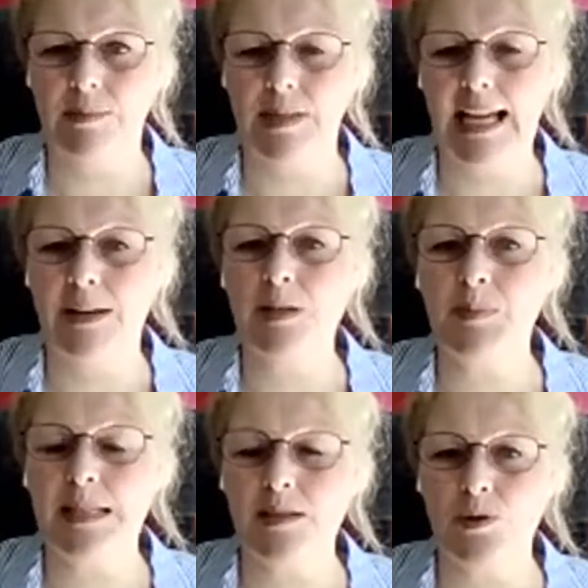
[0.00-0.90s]
how it's
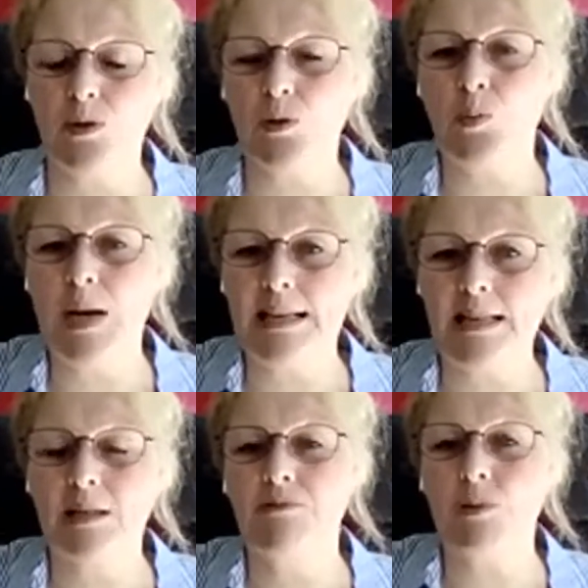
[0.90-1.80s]
been sourced, where's it
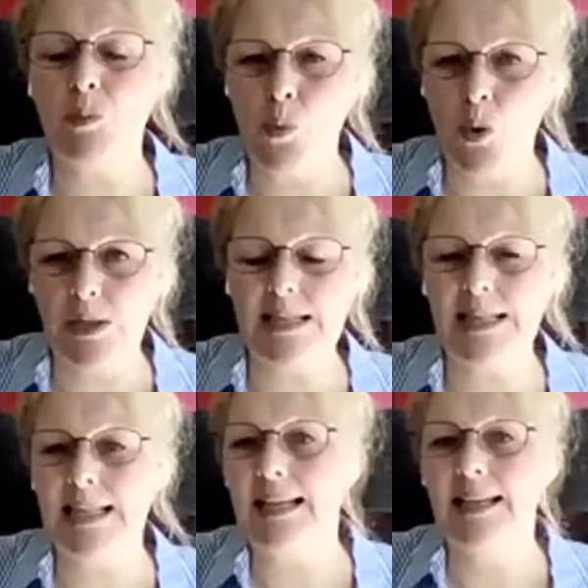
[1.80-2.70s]
come from, what is
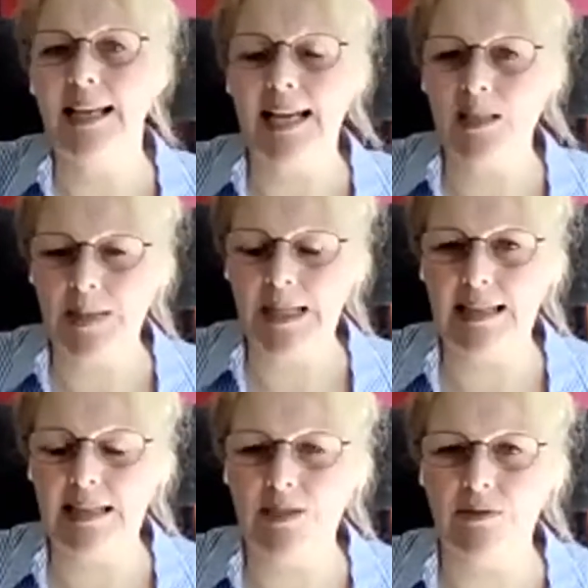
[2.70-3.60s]
it, has it been
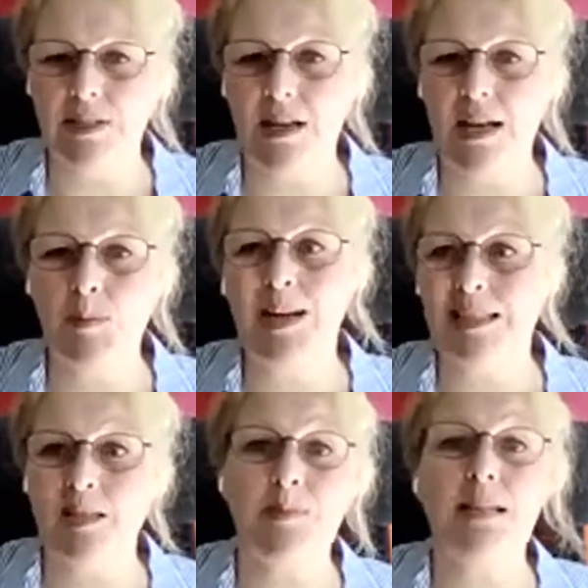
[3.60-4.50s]
gathered over time, or
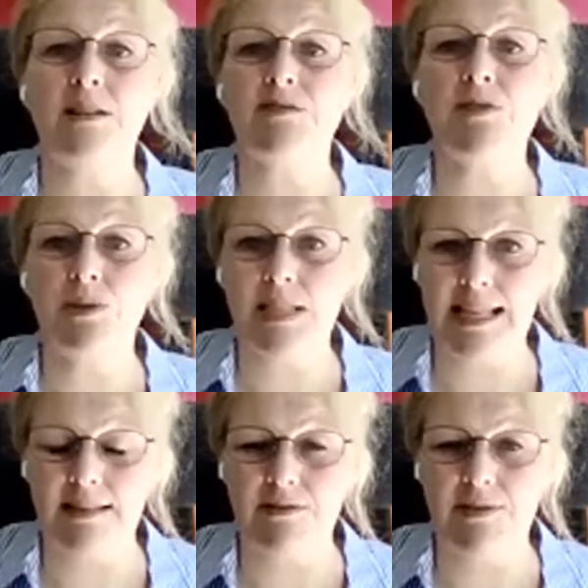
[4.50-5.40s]
has it been thrown
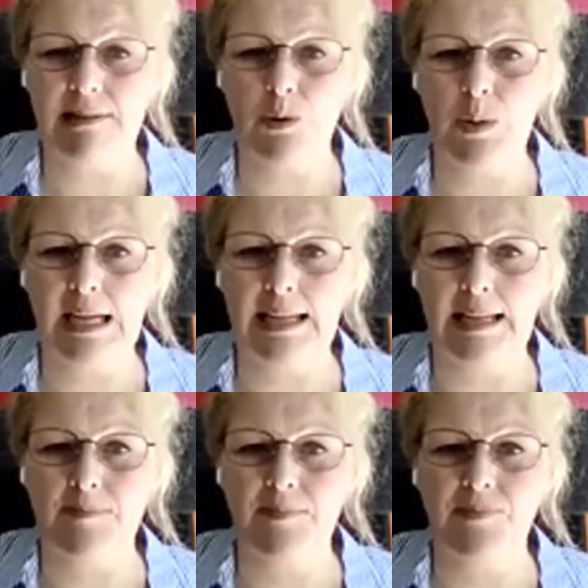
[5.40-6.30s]
together very
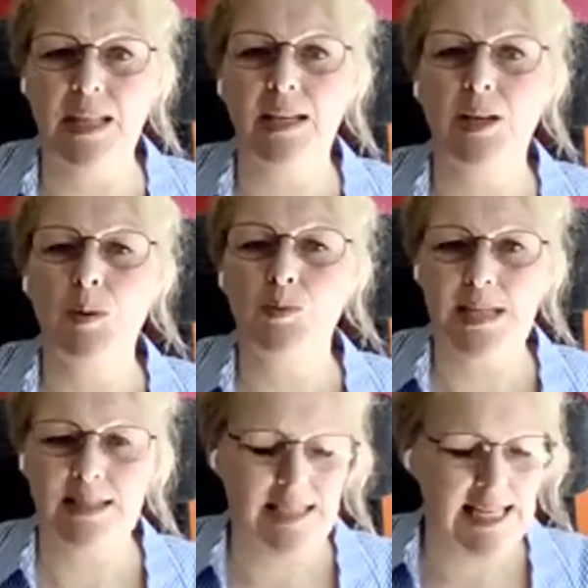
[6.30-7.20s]
quickly?
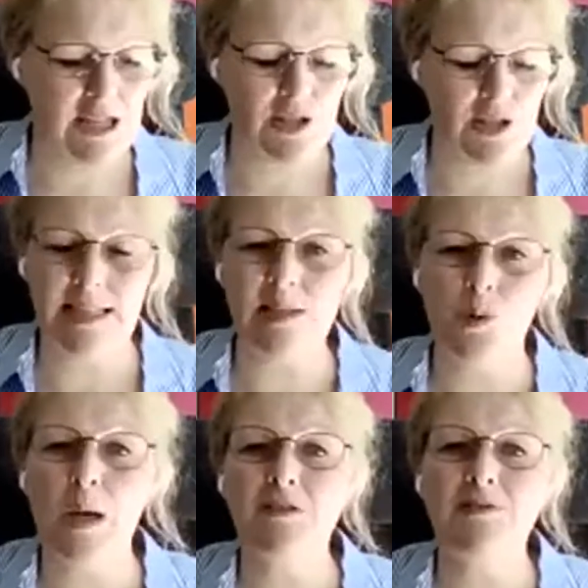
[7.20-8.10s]
Presentation, is
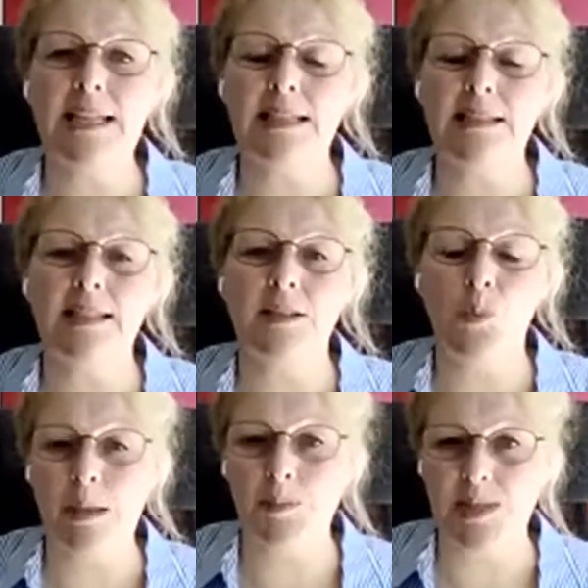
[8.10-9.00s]
it well written and
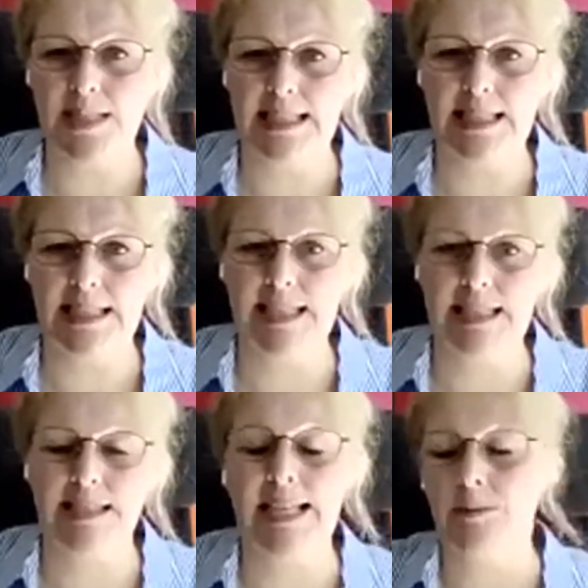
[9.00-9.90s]
well presented?
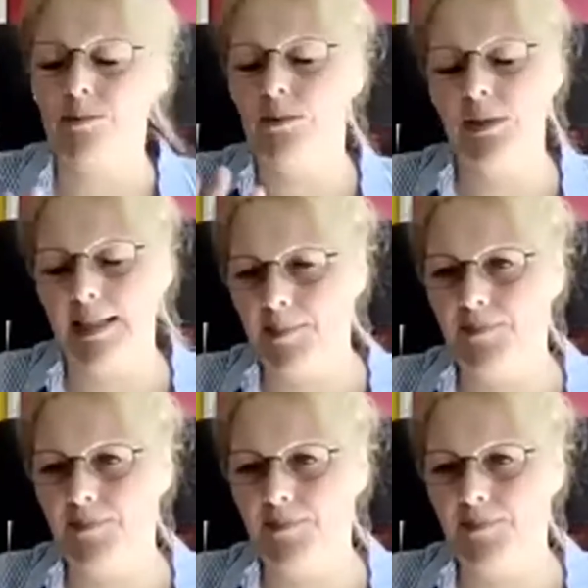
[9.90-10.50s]
Now, okay,